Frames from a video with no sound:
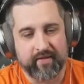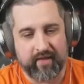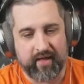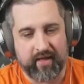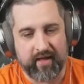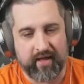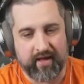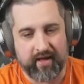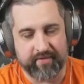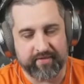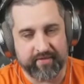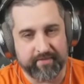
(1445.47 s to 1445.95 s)

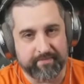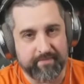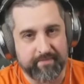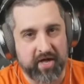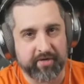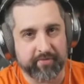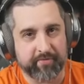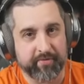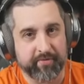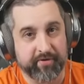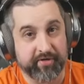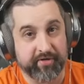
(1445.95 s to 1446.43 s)
The
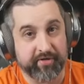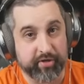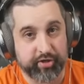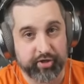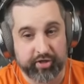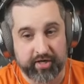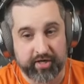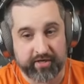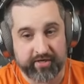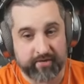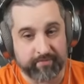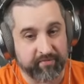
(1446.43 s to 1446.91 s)
mono reduction
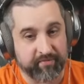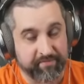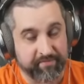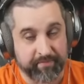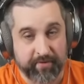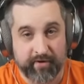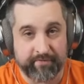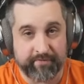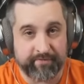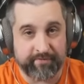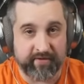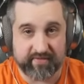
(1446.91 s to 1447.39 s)
on him was
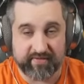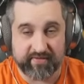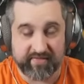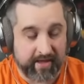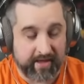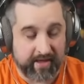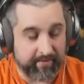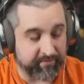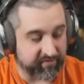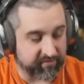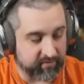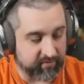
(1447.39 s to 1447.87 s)
perfect.
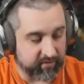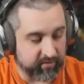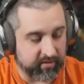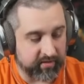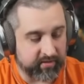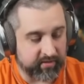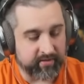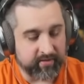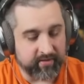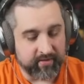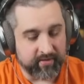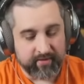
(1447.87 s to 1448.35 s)
That was
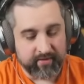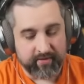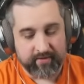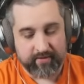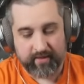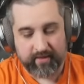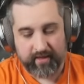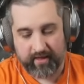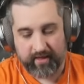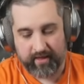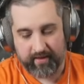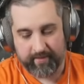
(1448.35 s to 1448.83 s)
good.
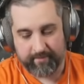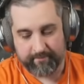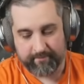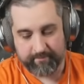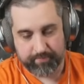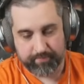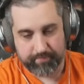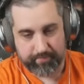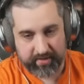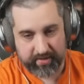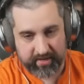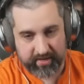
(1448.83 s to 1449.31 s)

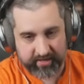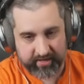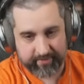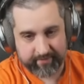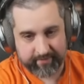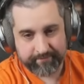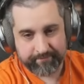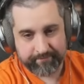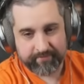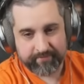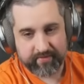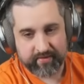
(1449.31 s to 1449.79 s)
But
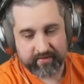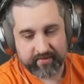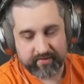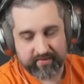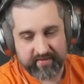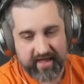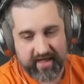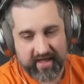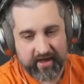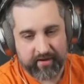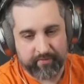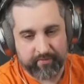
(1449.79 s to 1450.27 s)

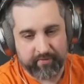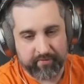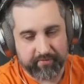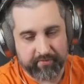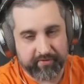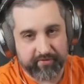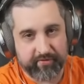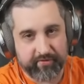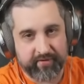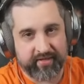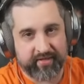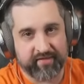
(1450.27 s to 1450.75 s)
now what we're
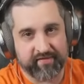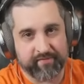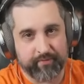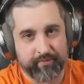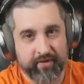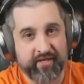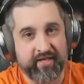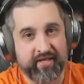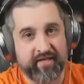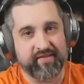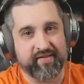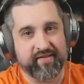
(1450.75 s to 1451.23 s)
doing is
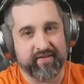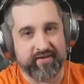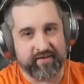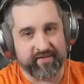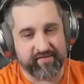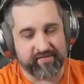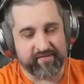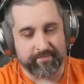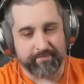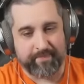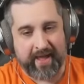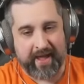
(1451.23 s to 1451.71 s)
when he's in
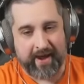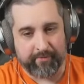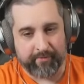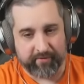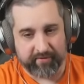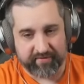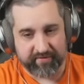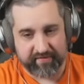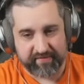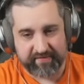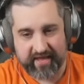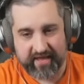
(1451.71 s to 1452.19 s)
his
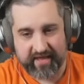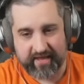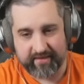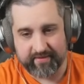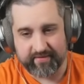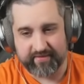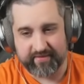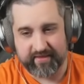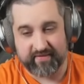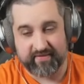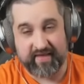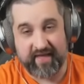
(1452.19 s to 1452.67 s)
empowered
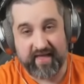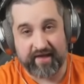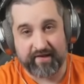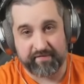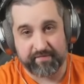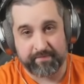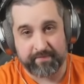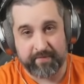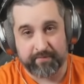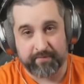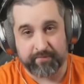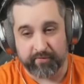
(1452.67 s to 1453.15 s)
state, the attack
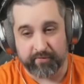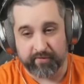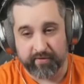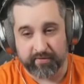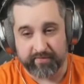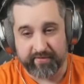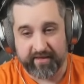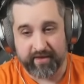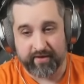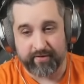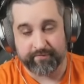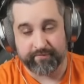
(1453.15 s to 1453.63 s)
speed will go
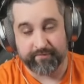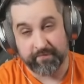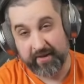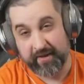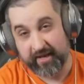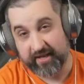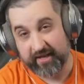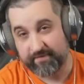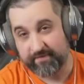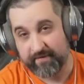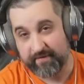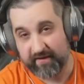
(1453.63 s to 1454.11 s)
down from
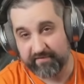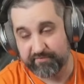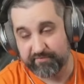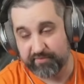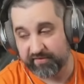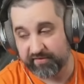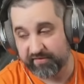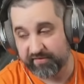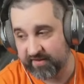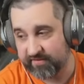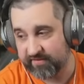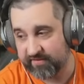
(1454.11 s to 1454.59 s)

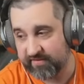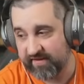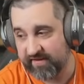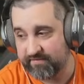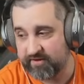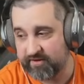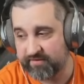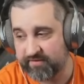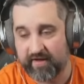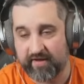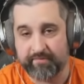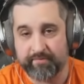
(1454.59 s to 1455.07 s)
85% to
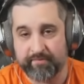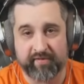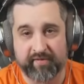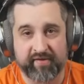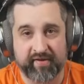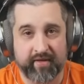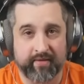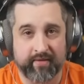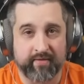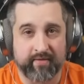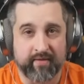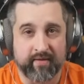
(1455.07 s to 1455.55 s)

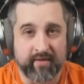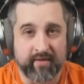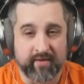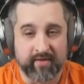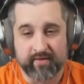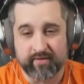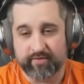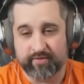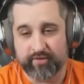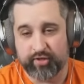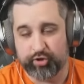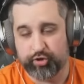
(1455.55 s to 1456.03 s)
75%.
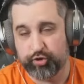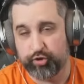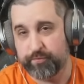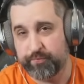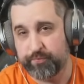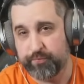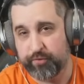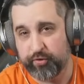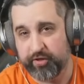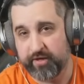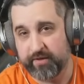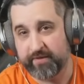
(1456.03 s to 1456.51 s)
This should
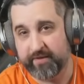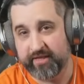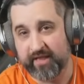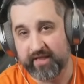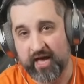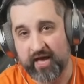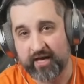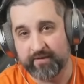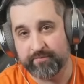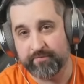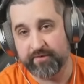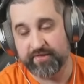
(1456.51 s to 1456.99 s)
put him in
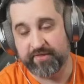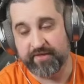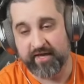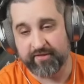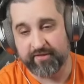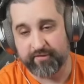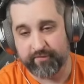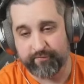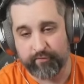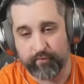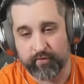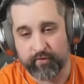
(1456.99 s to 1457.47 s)
line with the
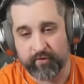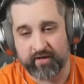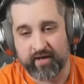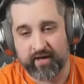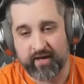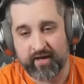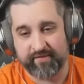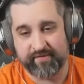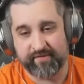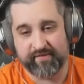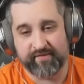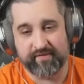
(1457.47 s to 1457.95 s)
other 4
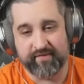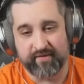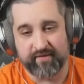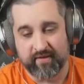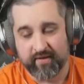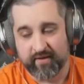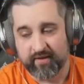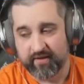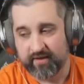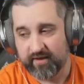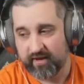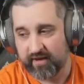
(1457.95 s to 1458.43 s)
costs
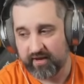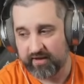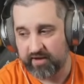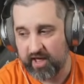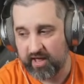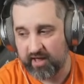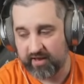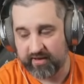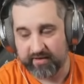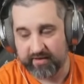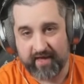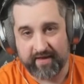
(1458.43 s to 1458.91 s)
and
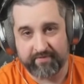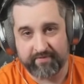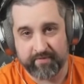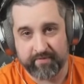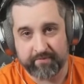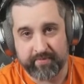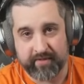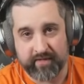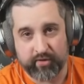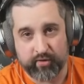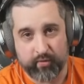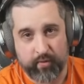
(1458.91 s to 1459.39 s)
not have him
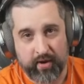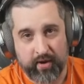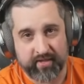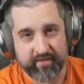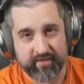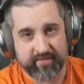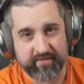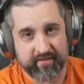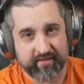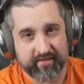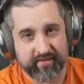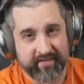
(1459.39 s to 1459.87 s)
be
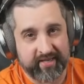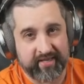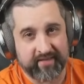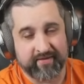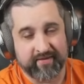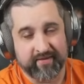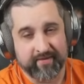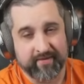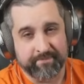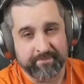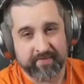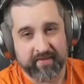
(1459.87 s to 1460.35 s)
quite the lead.
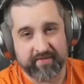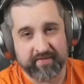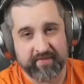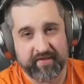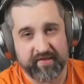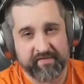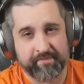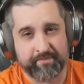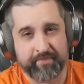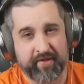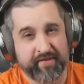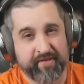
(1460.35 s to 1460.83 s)

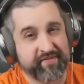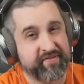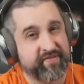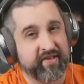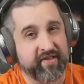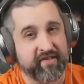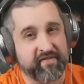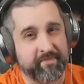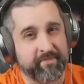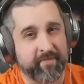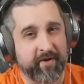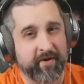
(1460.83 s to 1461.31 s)
This plus the
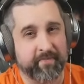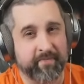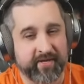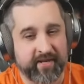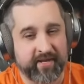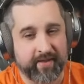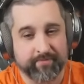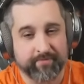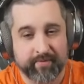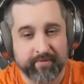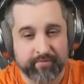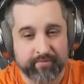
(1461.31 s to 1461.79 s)
experiment
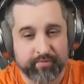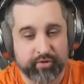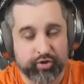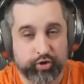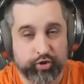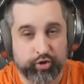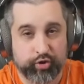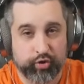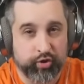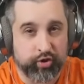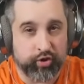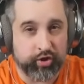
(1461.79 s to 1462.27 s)
emblem
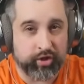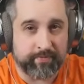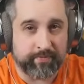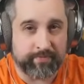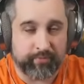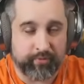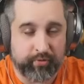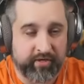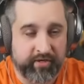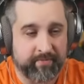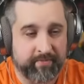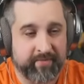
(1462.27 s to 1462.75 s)
should
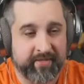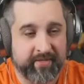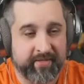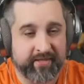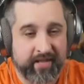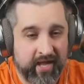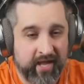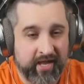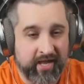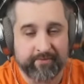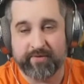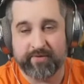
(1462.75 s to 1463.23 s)
put him in
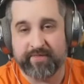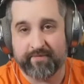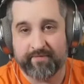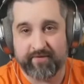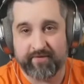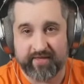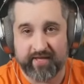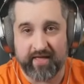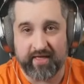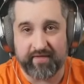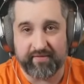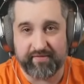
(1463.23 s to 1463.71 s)
line with
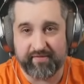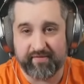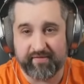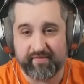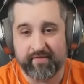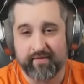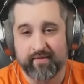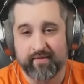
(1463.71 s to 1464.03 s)
everything else.